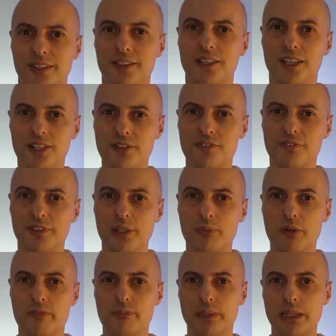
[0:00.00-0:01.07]
And hopefully
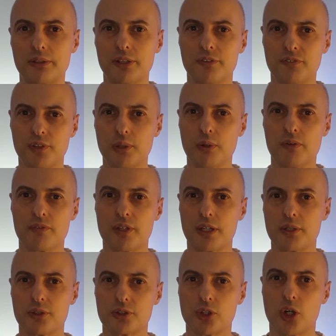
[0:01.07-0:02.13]
we've blown a few of
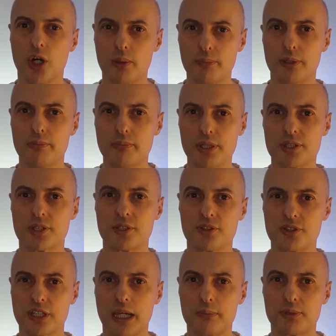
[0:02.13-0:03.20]
those common
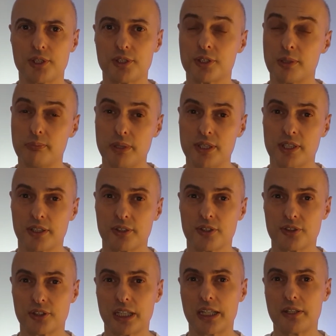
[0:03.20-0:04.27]
misconceptions and
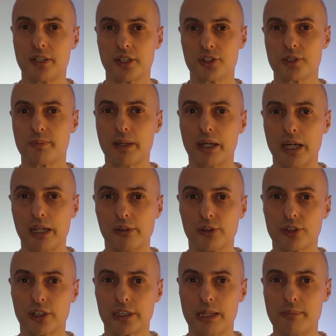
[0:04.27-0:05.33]
misunderstandings about
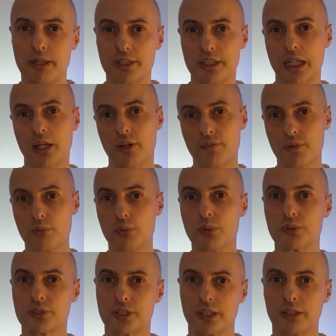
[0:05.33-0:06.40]
aerodynamics out of the
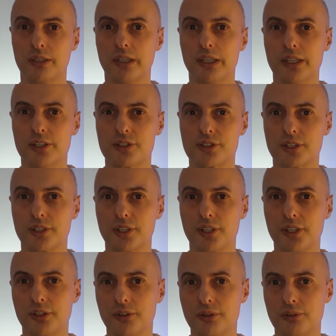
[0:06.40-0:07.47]
water so that
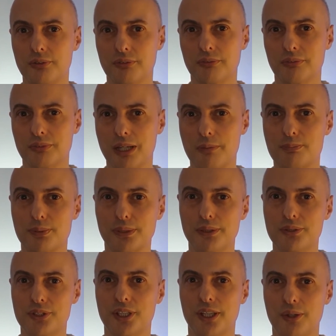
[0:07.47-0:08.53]
you can
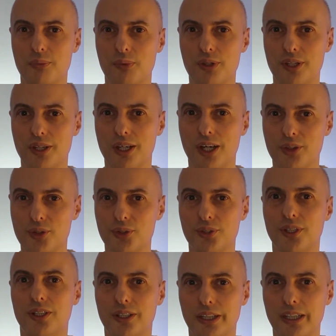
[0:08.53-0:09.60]
approach it with a, a good
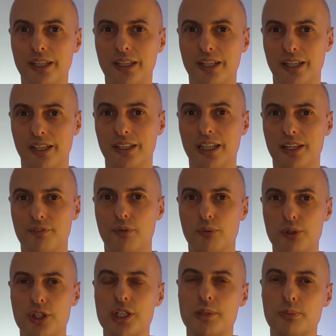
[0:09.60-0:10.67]
eye and have a
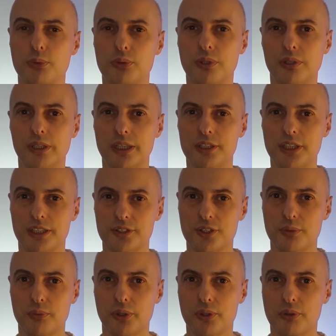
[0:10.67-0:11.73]
reasonable knowledge as
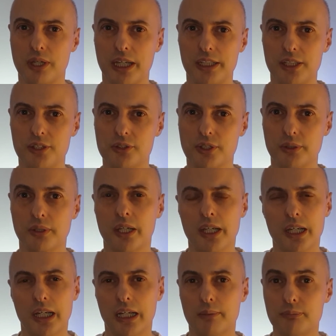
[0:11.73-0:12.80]
to what you're getting into.
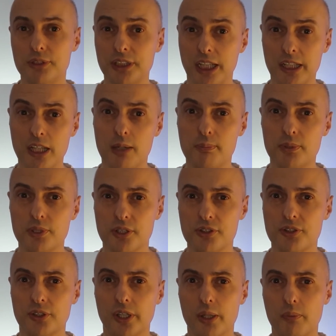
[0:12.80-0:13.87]
Um, check up on our
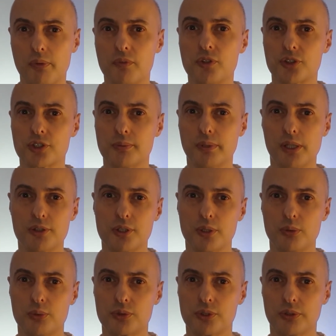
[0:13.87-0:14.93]
site, we've got some
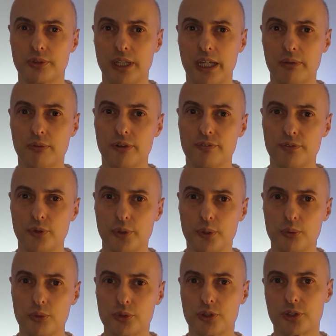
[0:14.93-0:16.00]
articles on
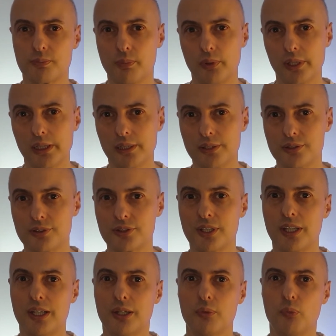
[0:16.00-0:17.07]
aerofoils, spoilers,
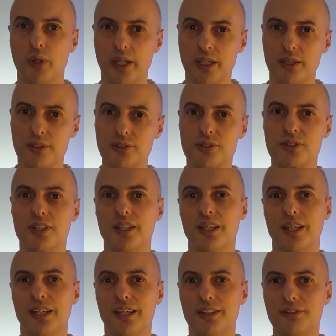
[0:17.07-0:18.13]
wings
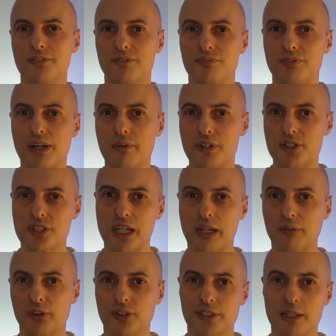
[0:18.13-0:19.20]
and various
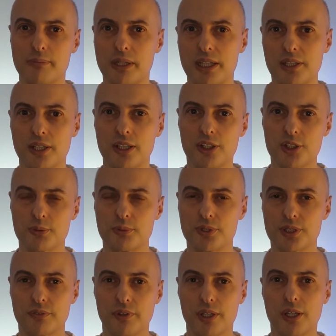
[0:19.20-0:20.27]
aerodynamic
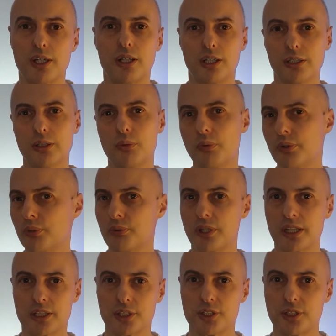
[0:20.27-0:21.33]
enhancements of a car, along with all the
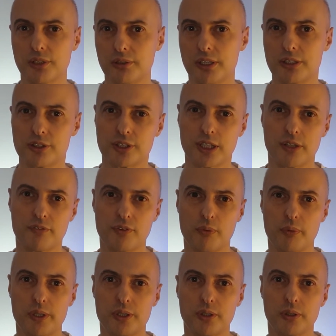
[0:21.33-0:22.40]
other tuning stuff that
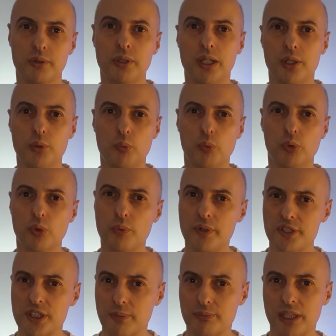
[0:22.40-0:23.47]
we do. We're
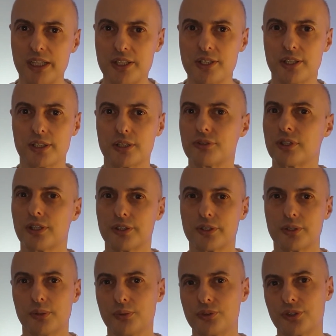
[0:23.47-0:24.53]
always updating those
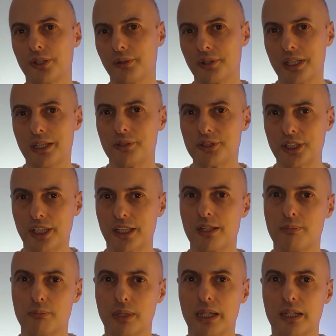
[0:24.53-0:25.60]
articles, so keep
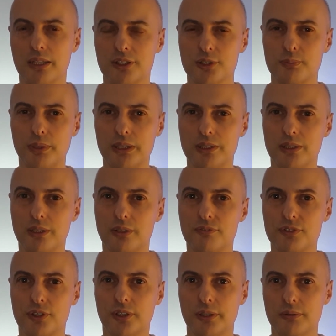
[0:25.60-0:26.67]
checking back. I spend a lot of
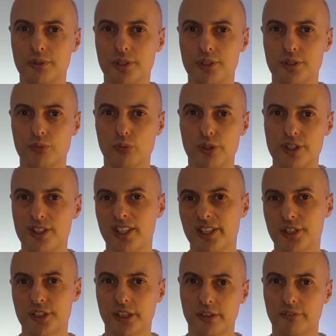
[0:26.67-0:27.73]
time just
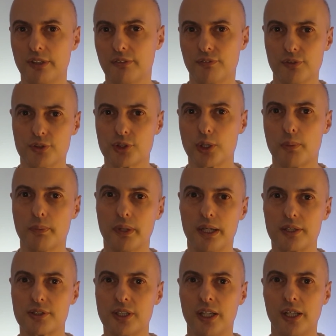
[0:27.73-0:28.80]
researching different
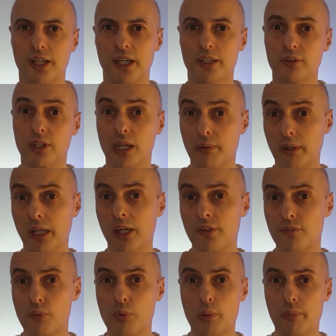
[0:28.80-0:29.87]
topics and going
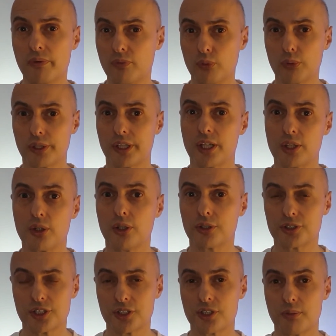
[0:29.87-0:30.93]
over what we've already got,
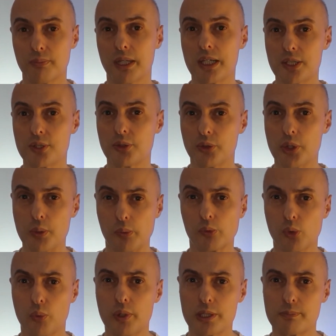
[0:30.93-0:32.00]
just to make sure that
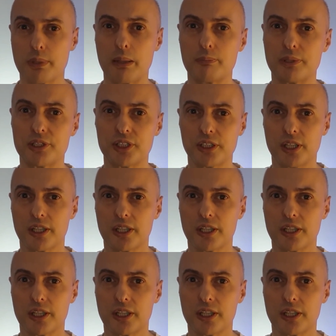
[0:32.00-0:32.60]
we're always publishing the